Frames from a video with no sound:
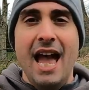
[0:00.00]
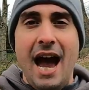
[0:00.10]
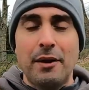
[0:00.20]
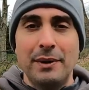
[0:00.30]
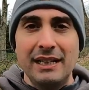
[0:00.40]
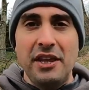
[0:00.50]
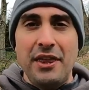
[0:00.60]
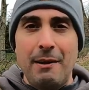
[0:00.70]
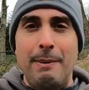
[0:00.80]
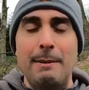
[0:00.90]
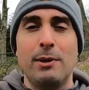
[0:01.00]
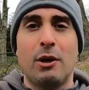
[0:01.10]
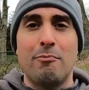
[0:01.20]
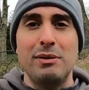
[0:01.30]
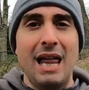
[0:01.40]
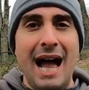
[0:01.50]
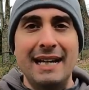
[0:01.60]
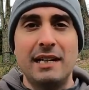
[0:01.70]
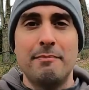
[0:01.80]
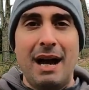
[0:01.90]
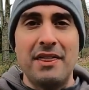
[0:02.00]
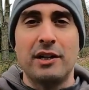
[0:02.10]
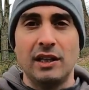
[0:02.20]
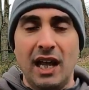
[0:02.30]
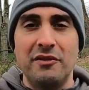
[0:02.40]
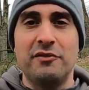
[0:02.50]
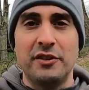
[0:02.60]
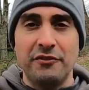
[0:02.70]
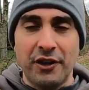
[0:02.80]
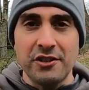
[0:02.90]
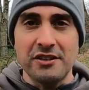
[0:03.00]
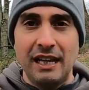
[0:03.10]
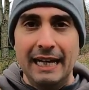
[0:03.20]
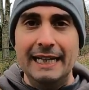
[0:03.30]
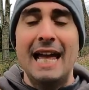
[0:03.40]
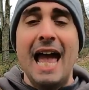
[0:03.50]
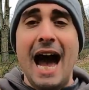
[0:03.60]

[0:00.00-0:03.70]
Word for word: I really think people are blinded by their love for First Lite.